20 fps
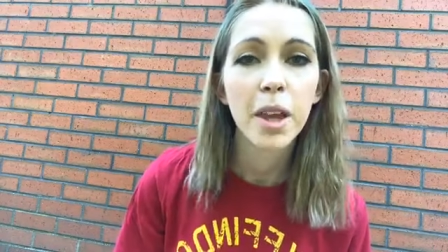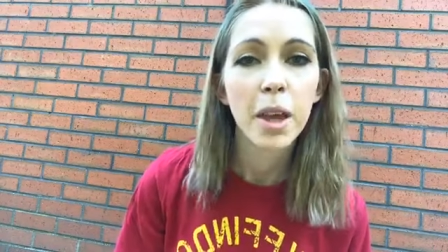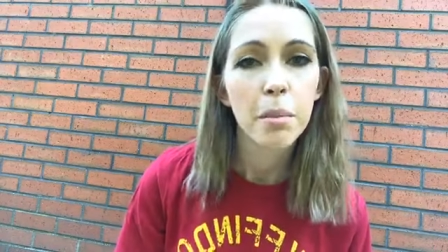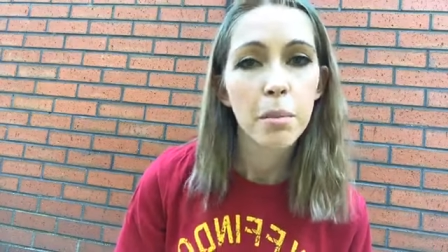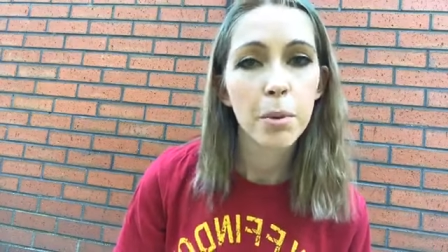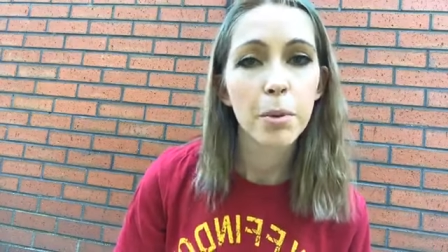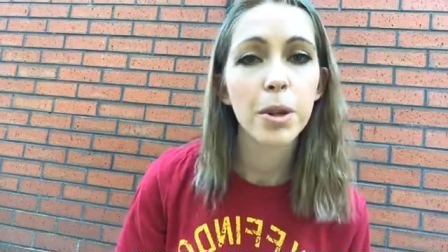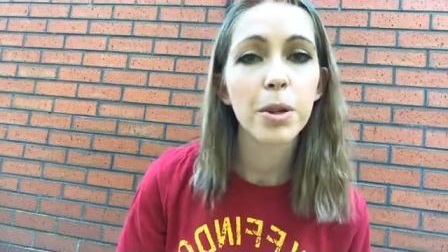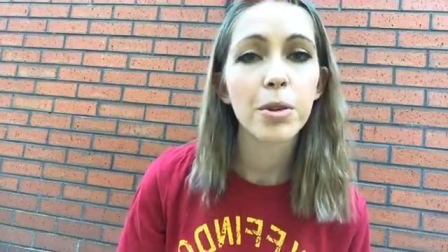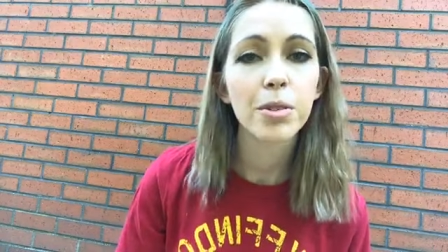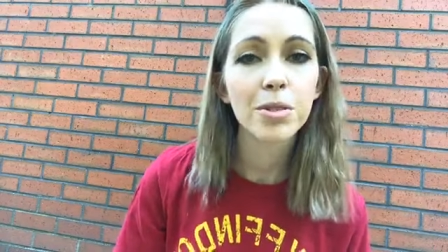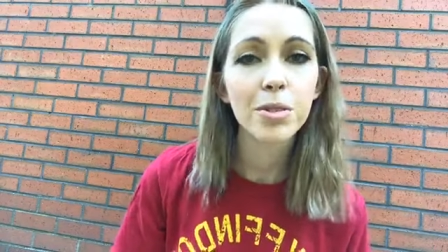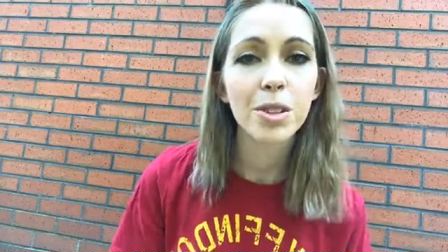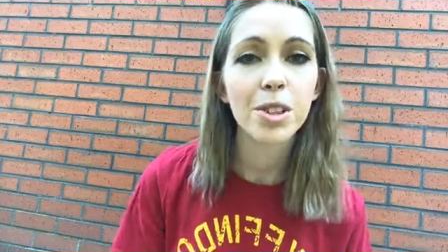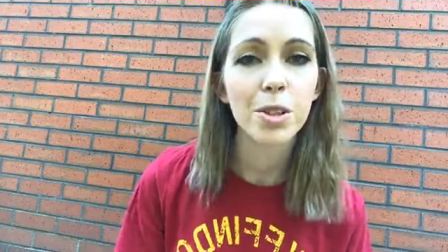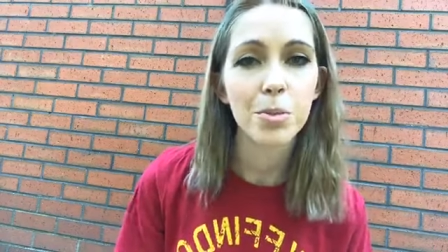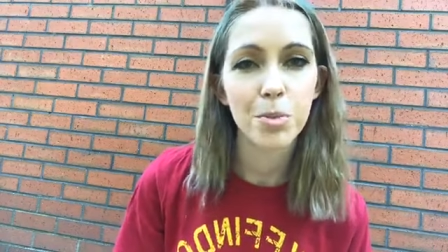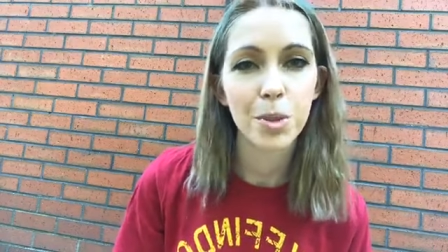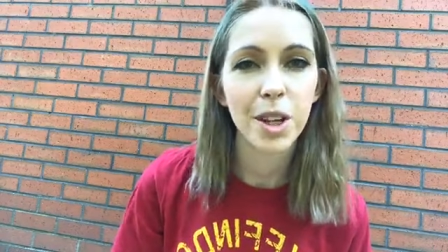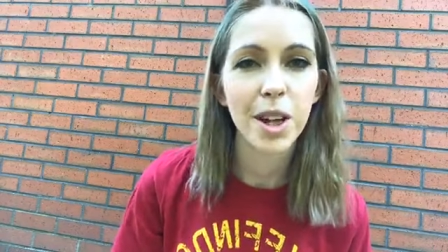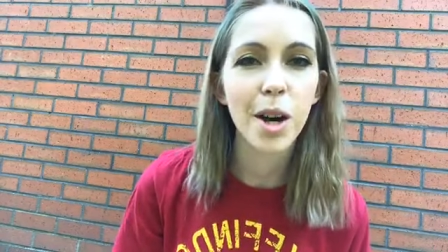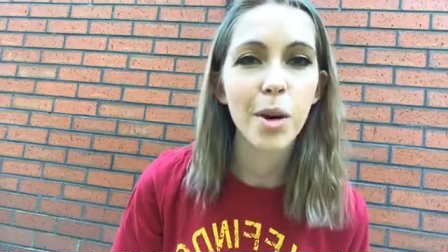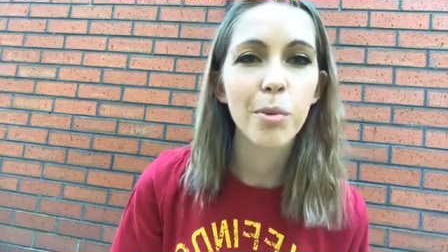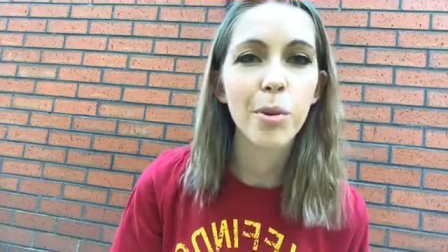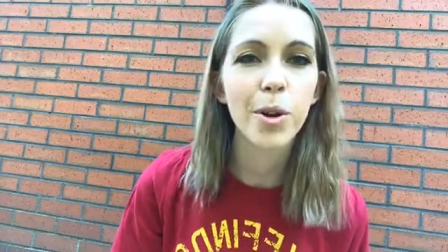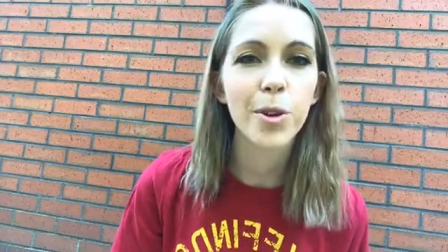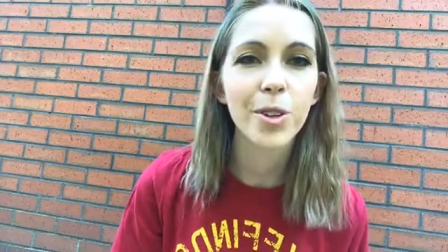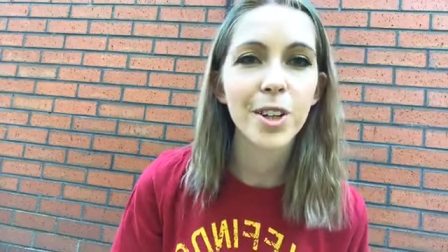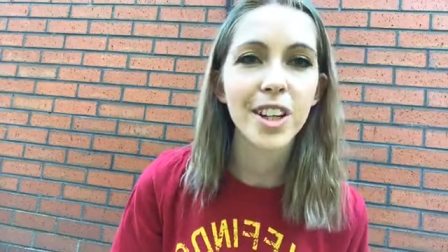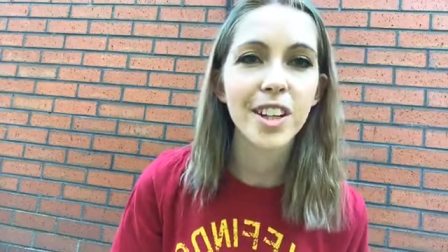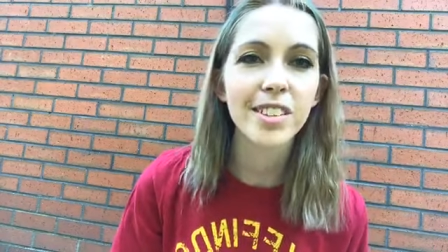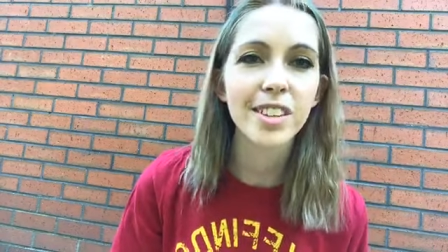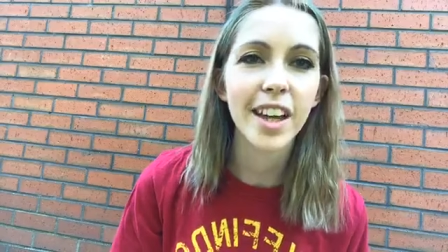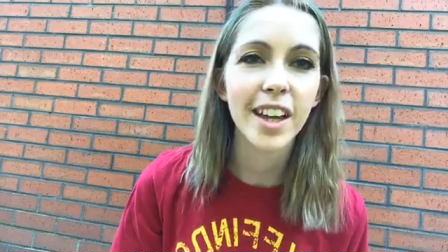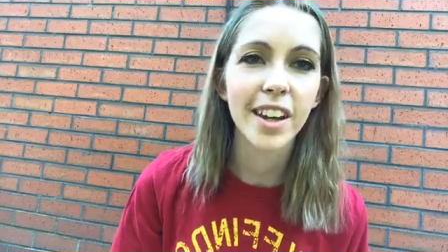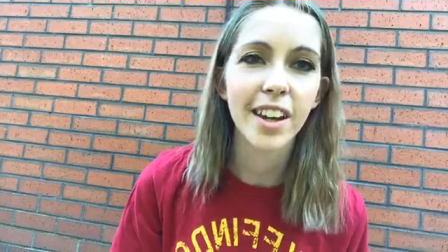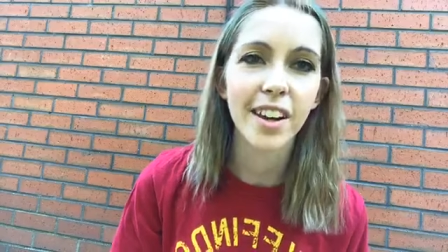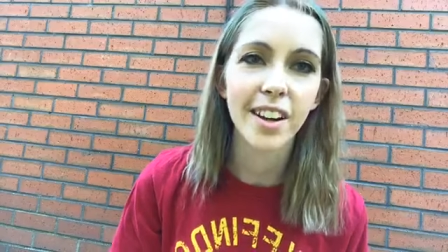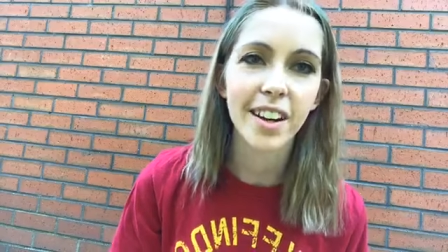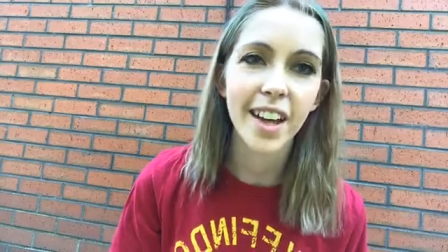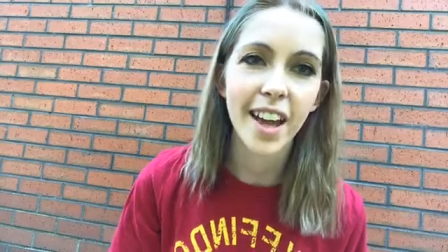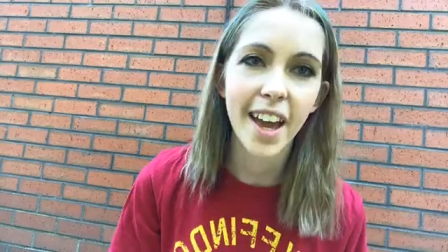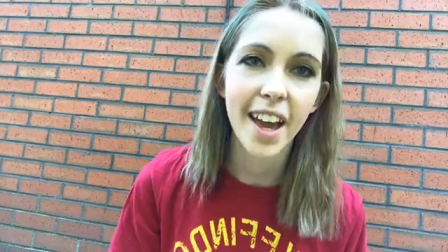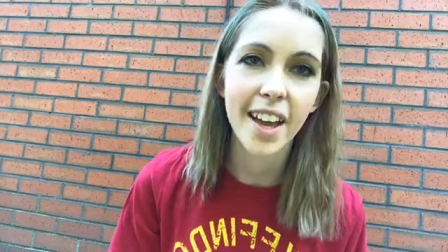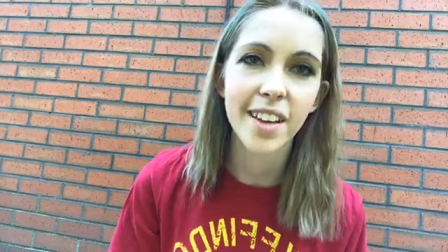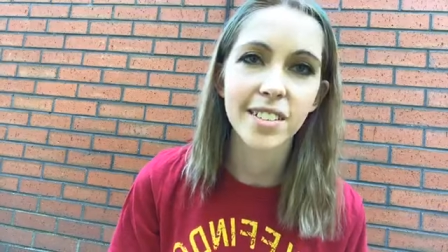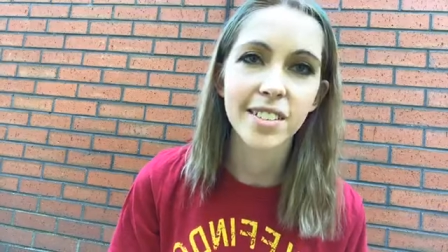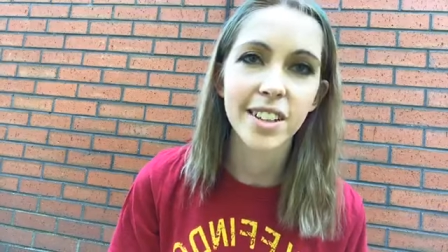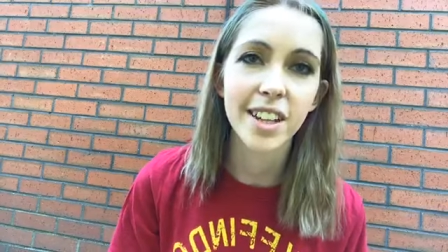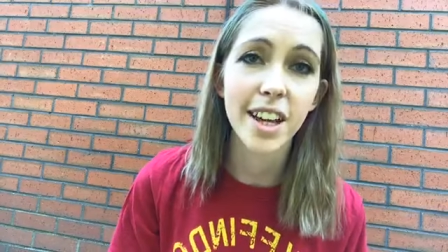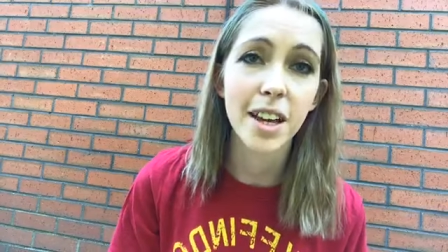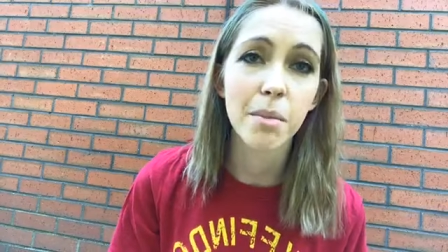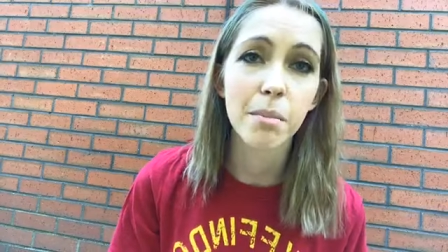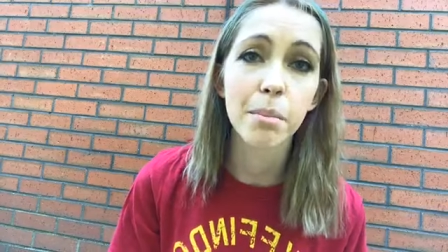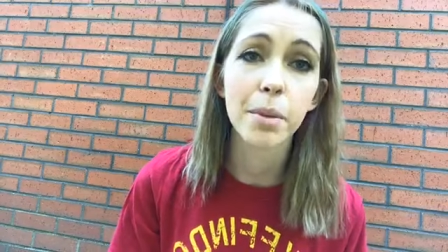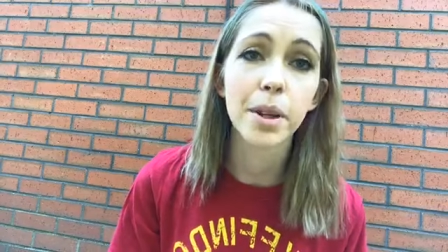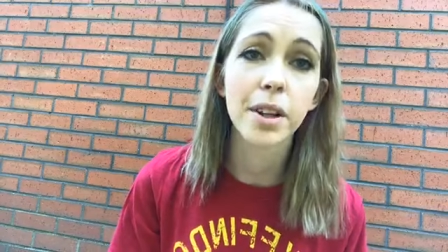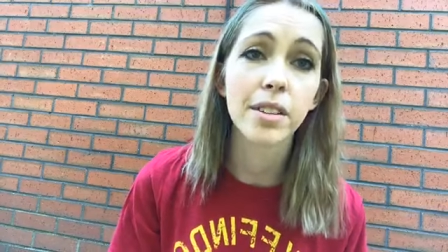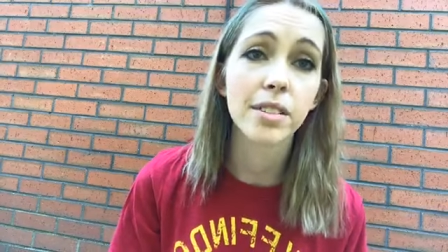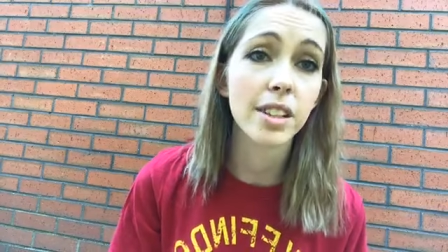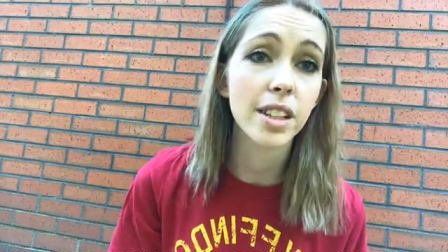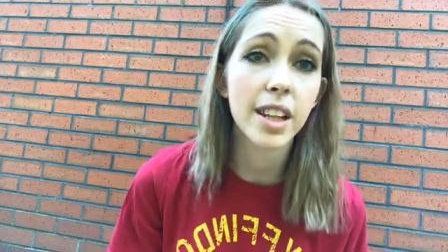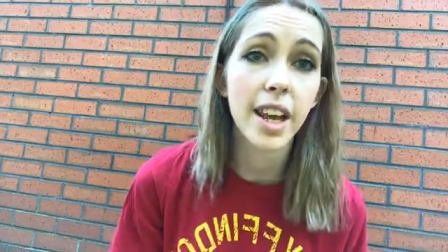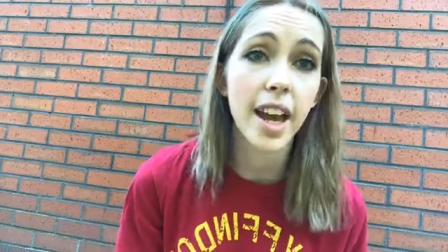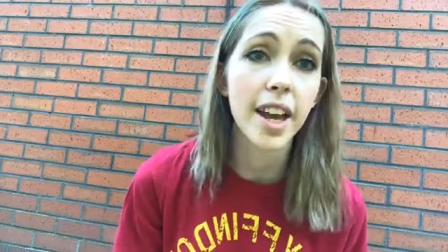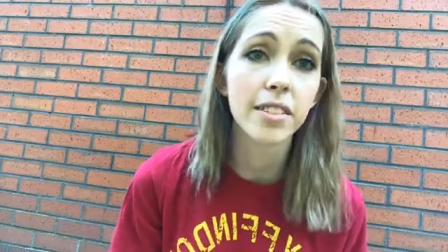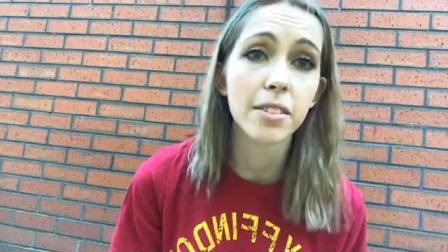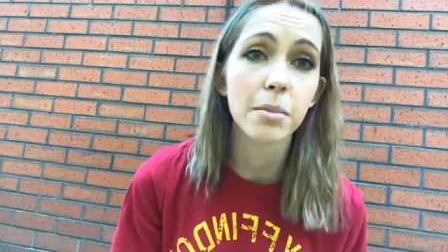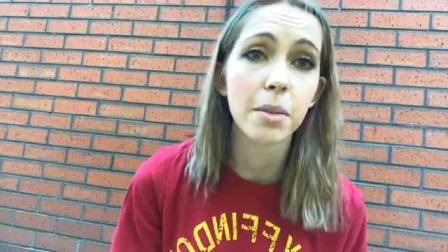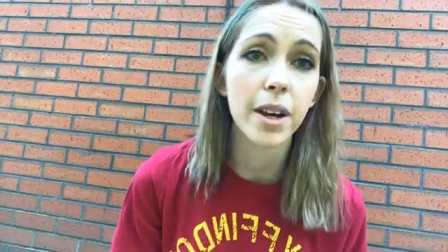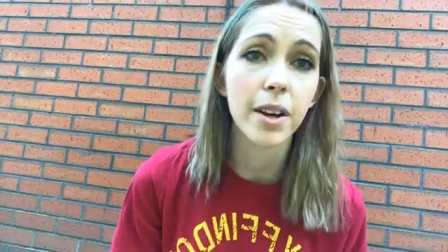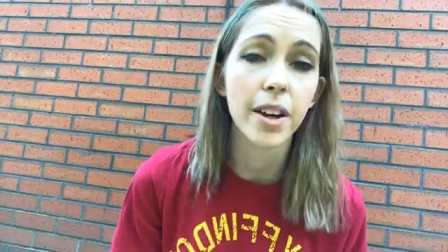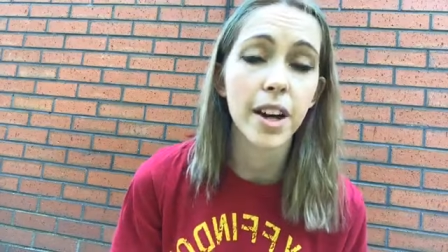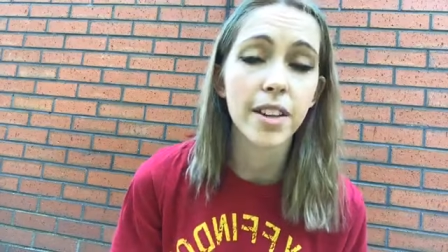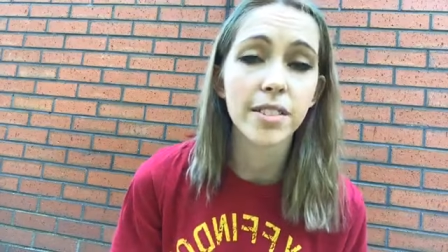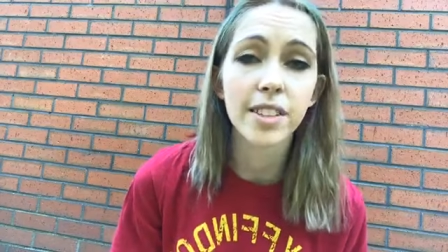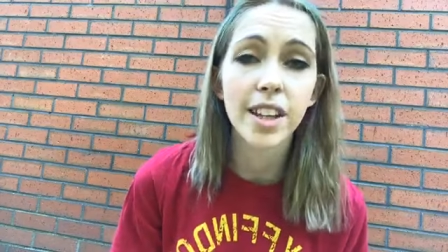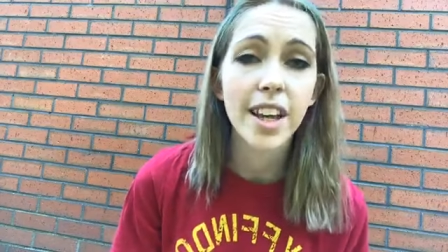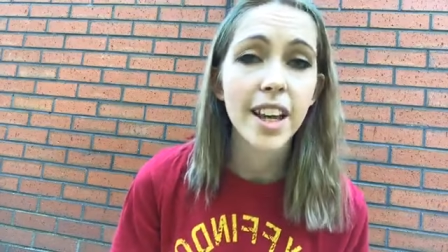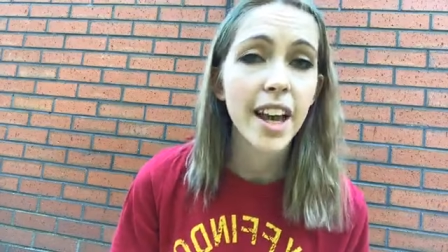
but we also need to bring our worries and our cares to him because he cares about us